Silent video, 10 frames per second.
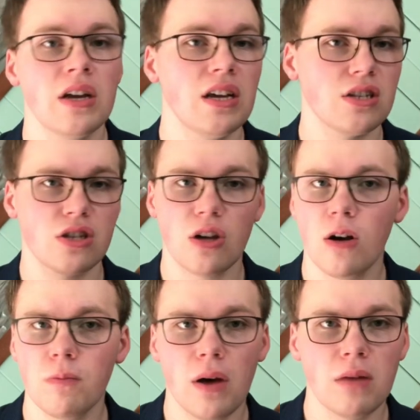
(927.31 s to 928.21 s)
He's a
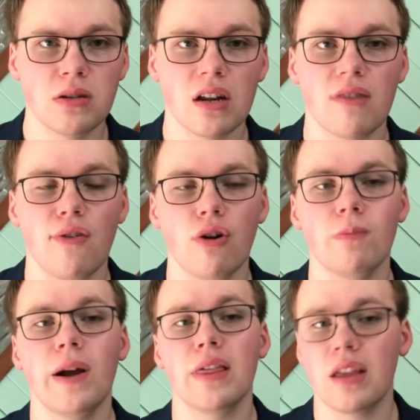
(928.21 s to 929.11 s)
solid bomb six forward,
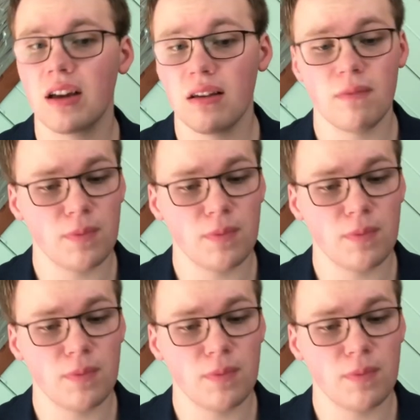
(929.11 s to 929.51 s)
but I think